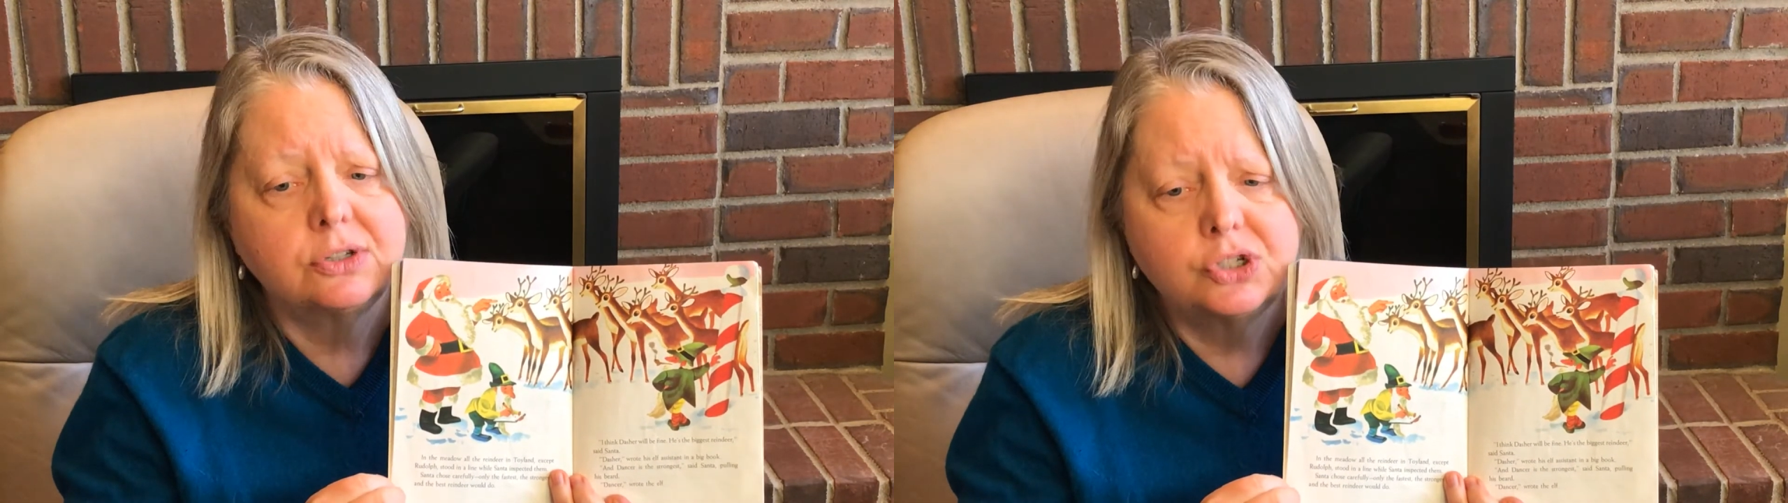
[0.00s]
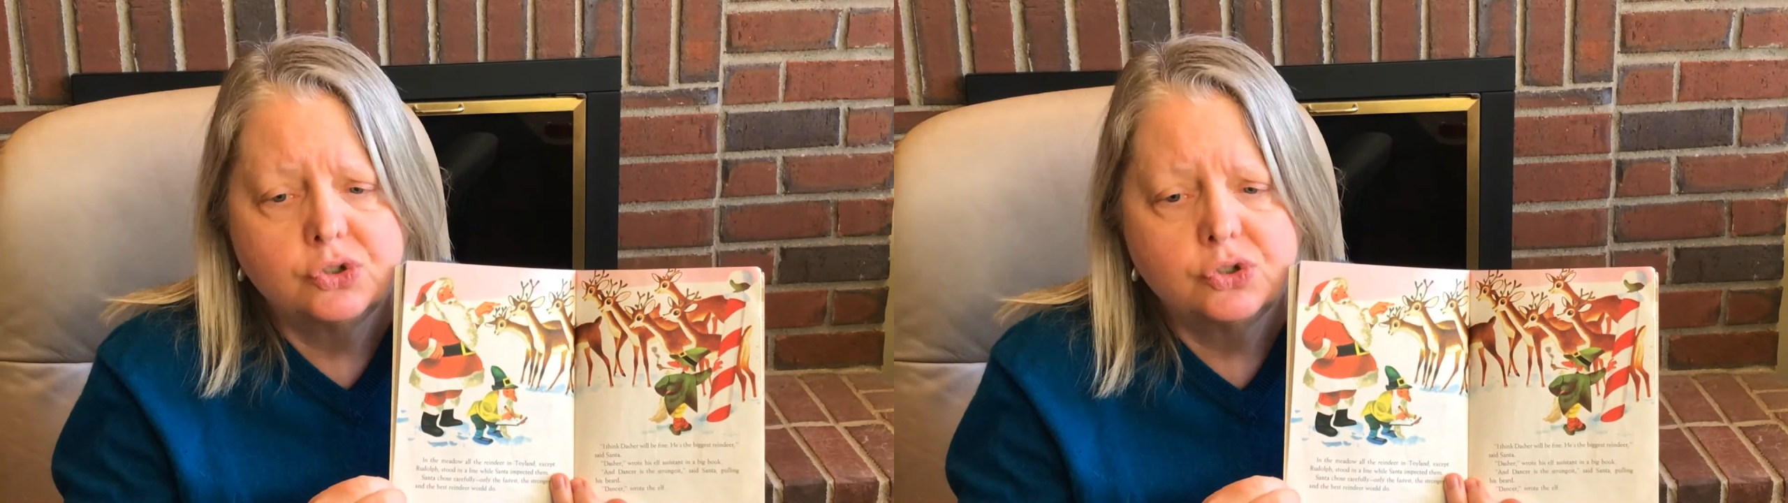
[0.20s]

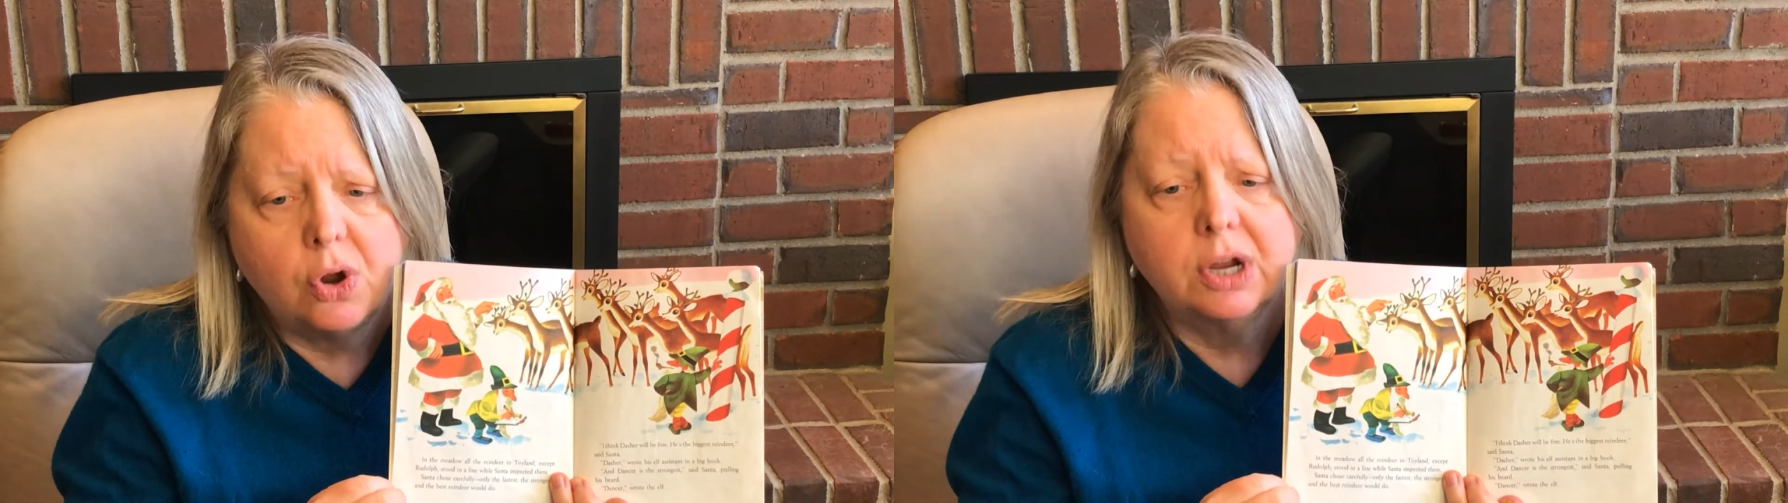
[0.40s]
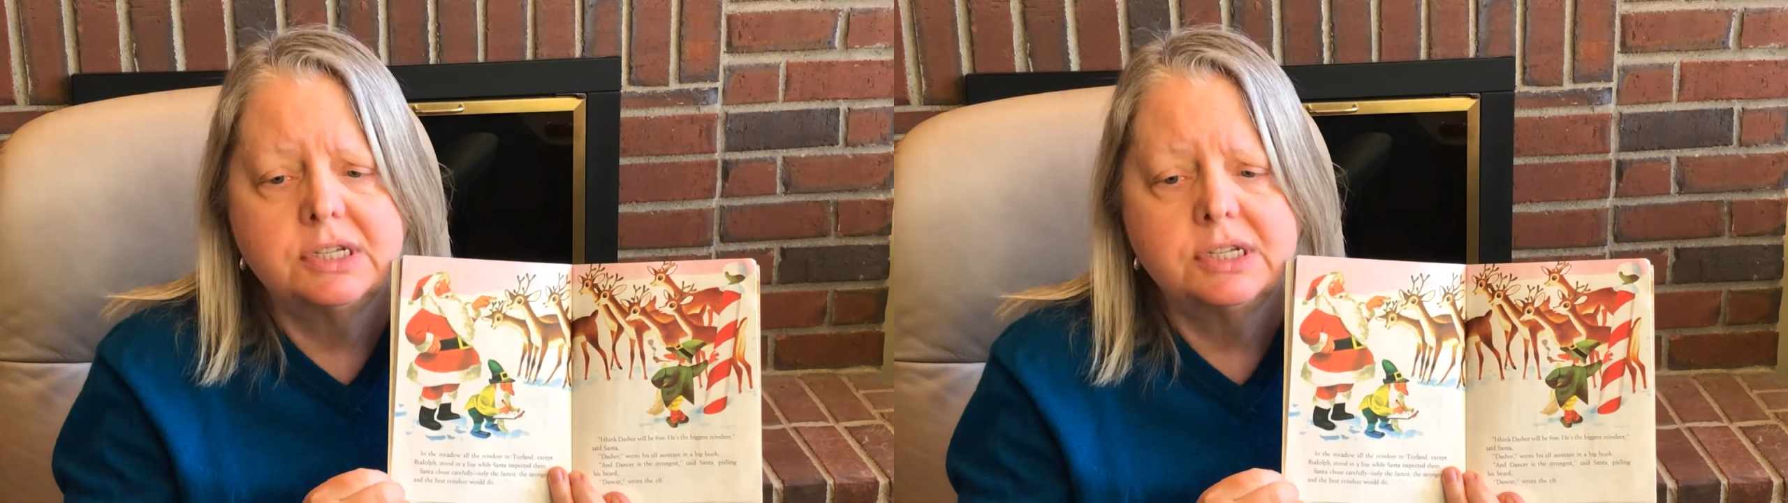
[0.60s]
the
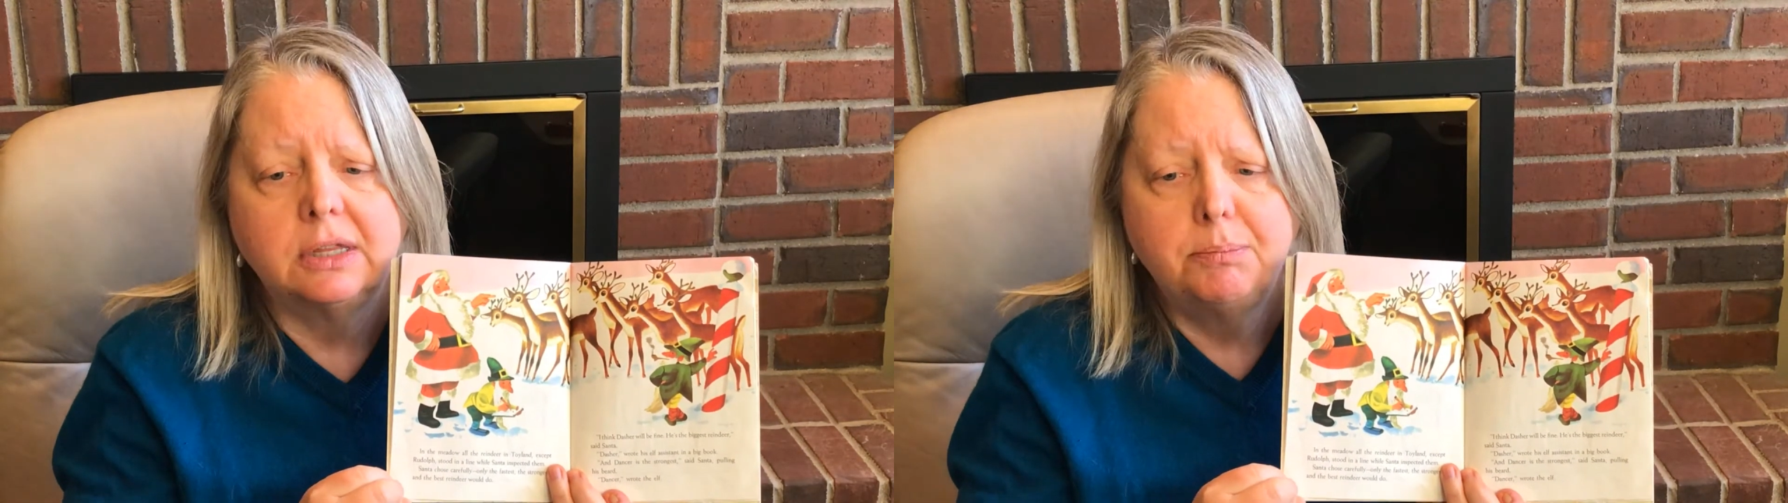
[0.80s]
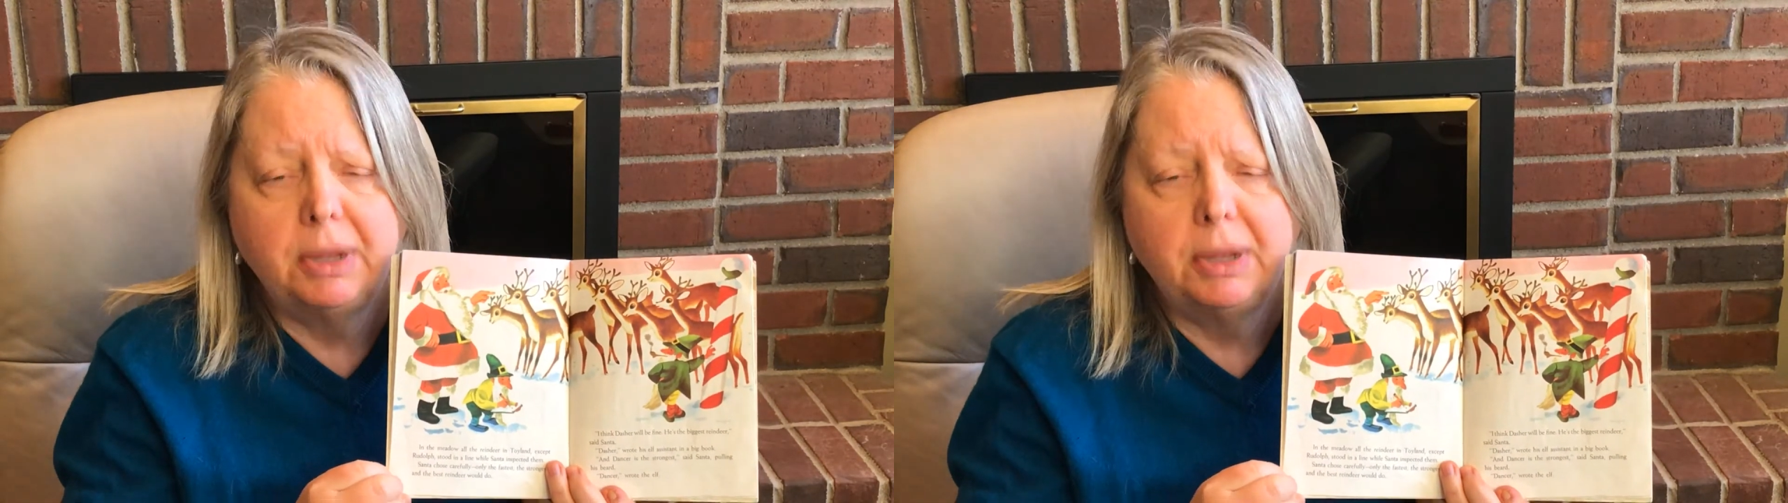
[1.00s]
strongest,
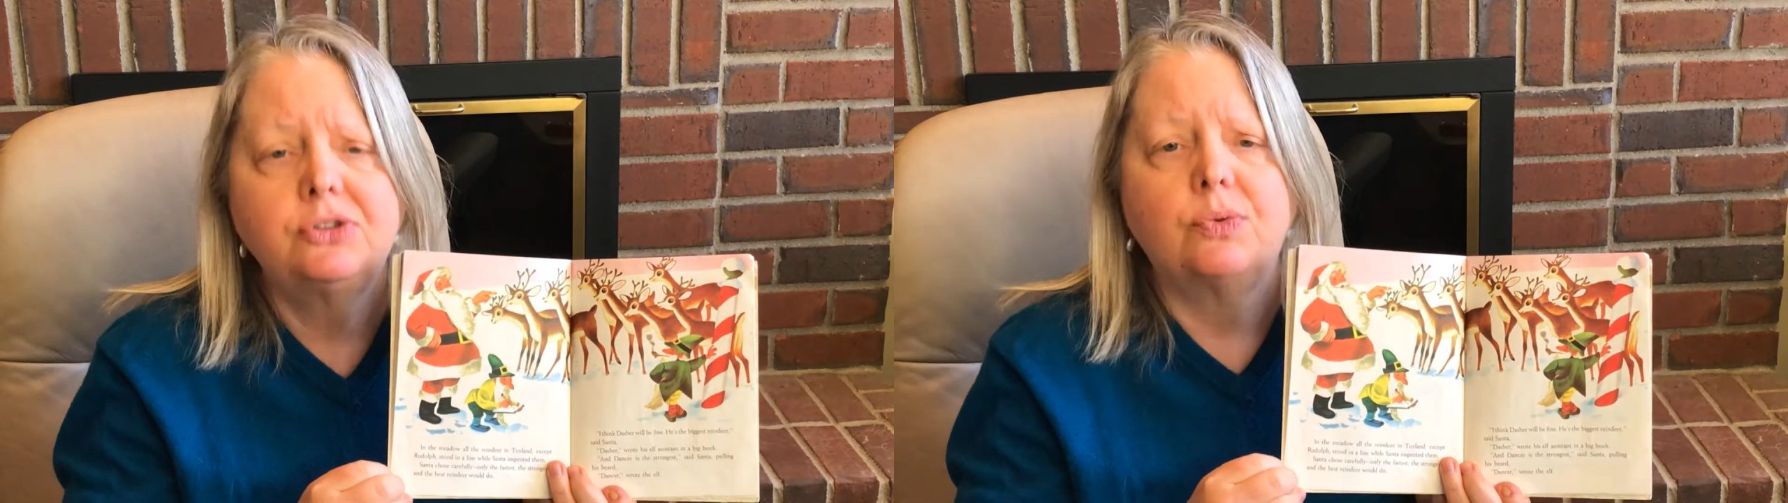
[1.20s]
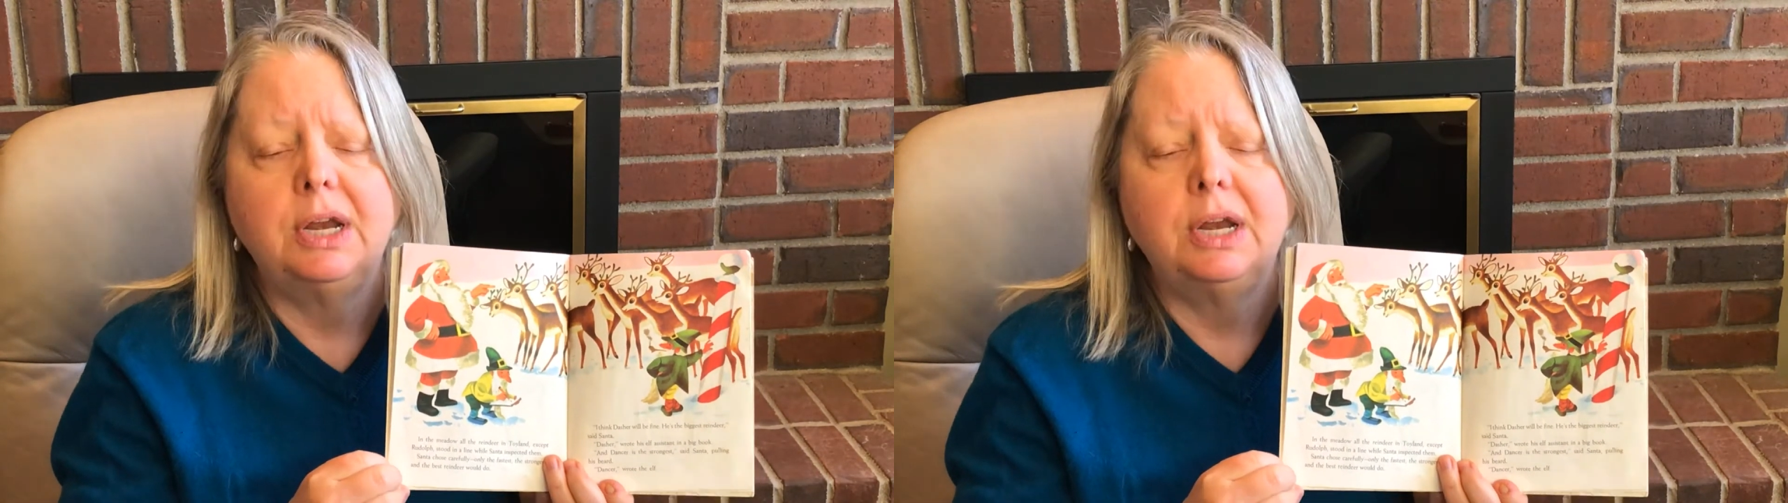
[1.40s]
and the
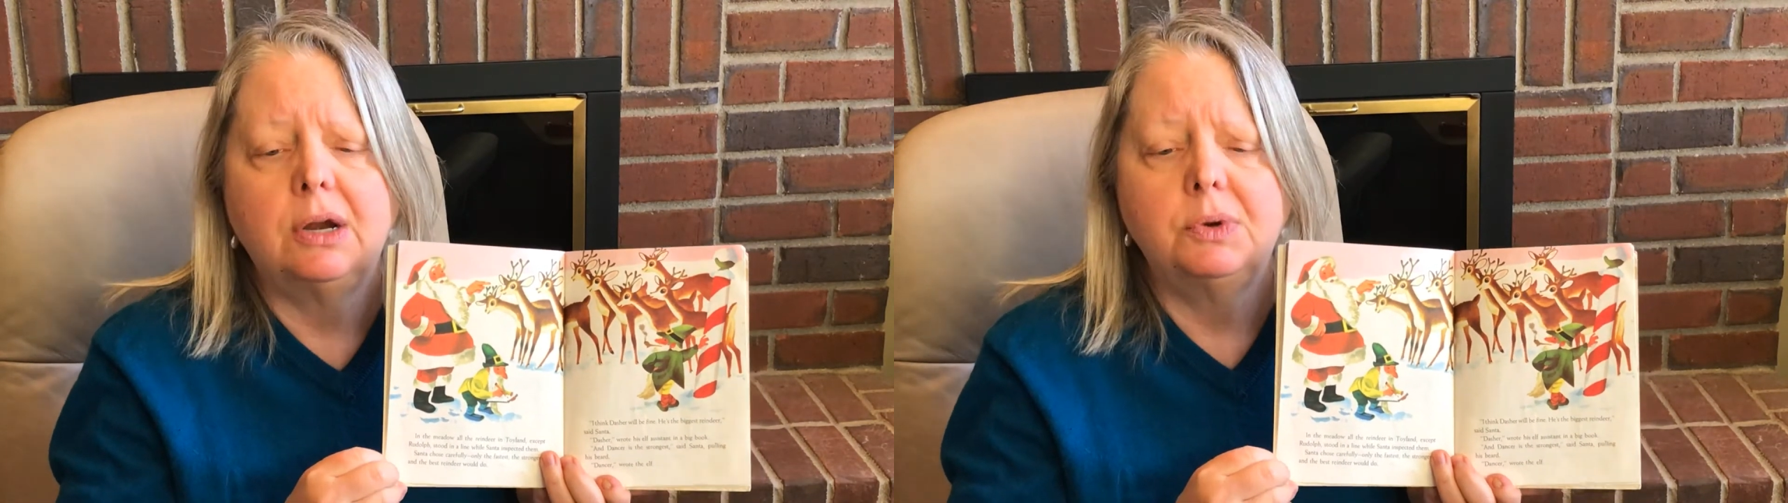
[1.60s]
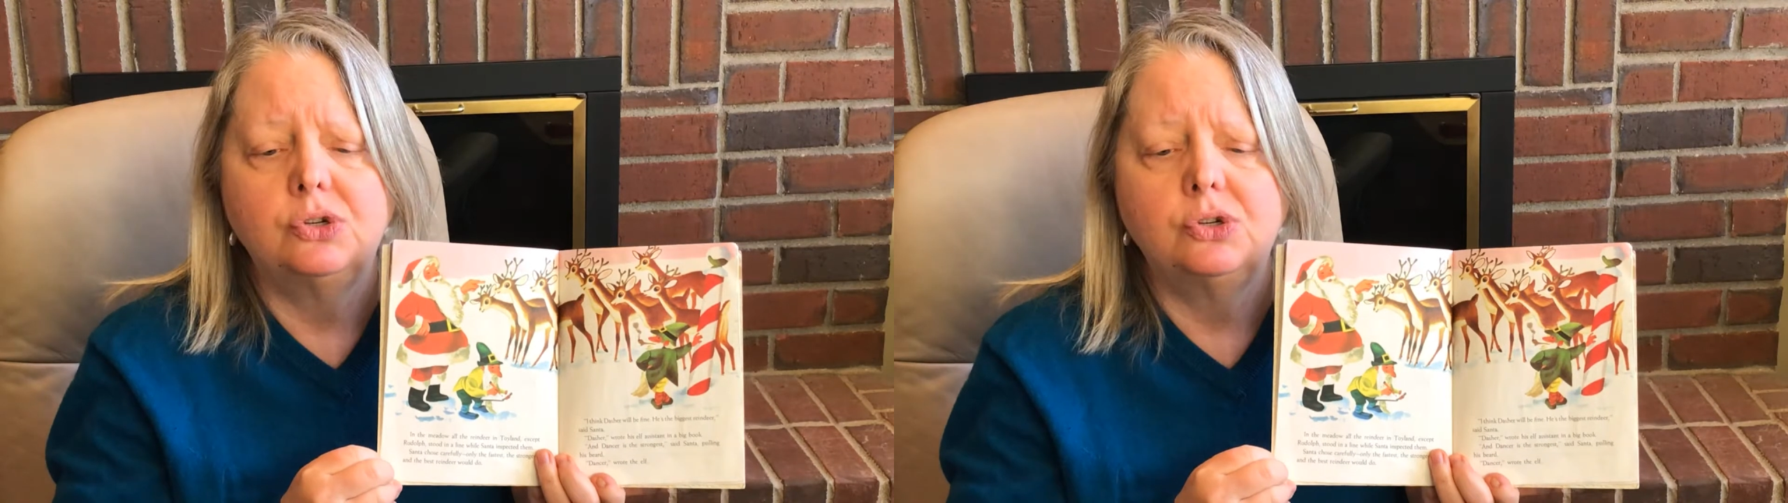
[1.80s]
best
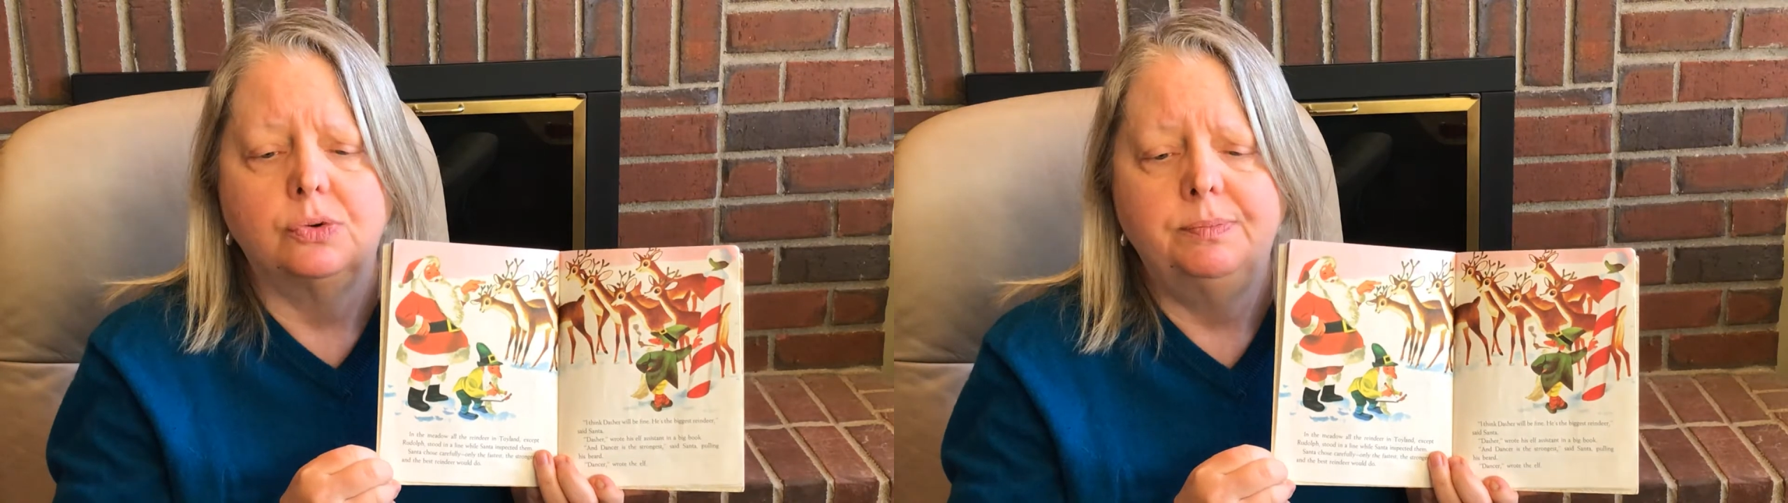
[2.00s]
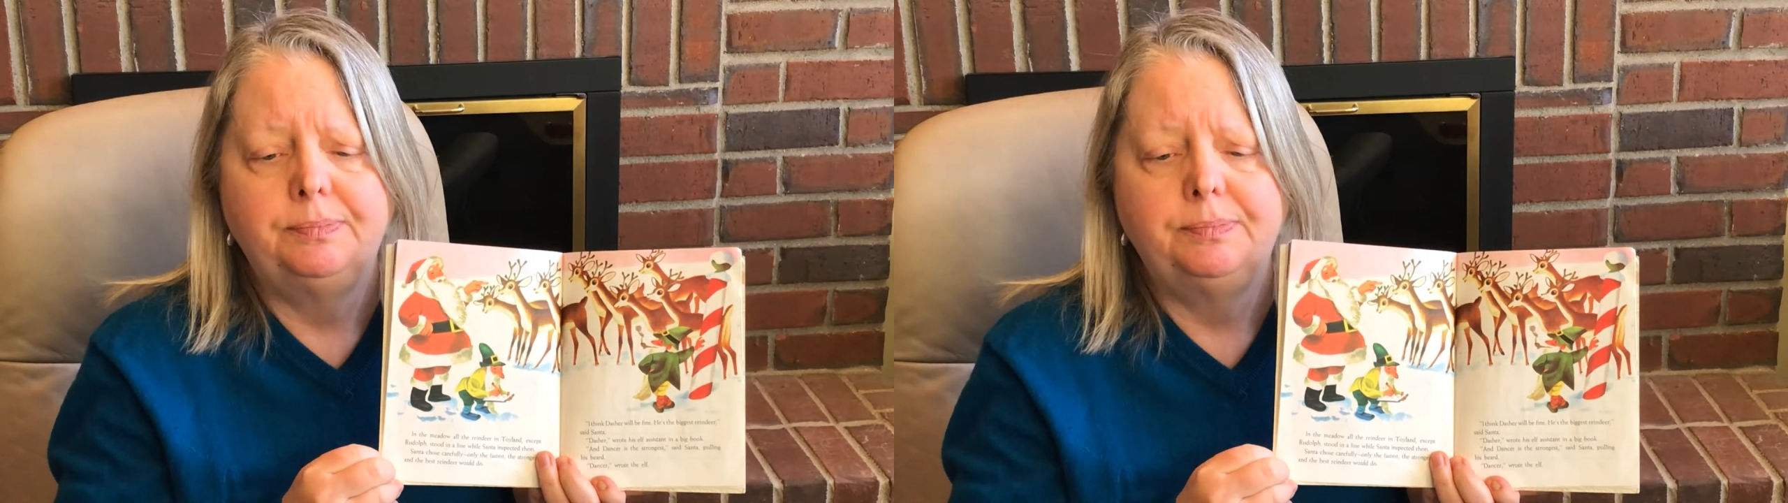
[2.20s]
reindeer would do.